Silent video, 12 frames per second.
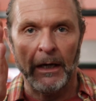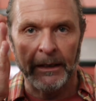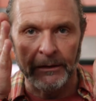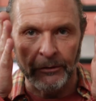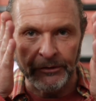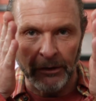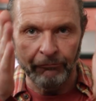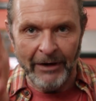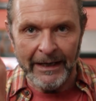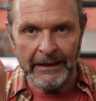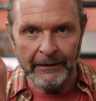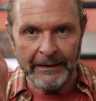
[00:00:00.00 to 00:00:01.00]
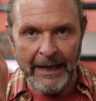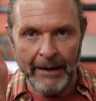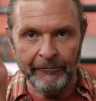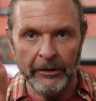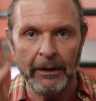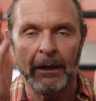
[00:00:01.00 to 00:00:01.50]
I can look directly at the
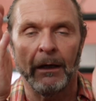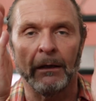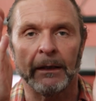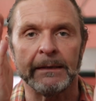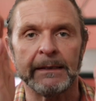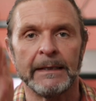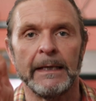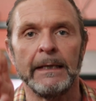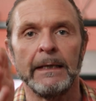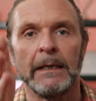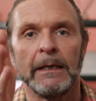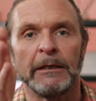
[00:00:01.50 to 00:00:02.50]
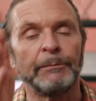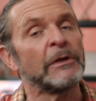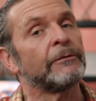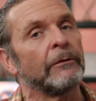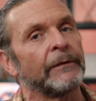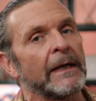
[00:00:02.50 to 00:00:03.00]
camera and I can see the
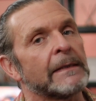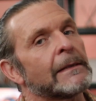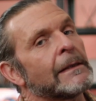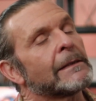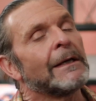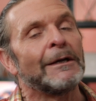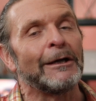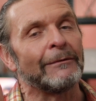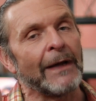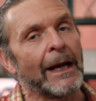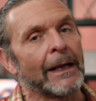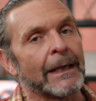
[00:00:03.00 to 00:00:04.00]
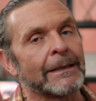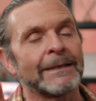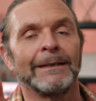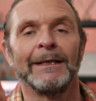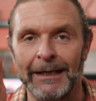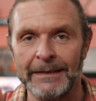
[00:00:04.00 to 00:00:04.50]
beautiful faces of Alex
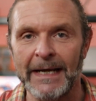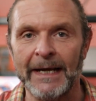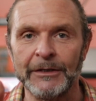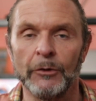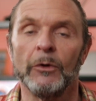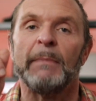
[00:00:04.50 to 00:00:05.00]
and Daniel.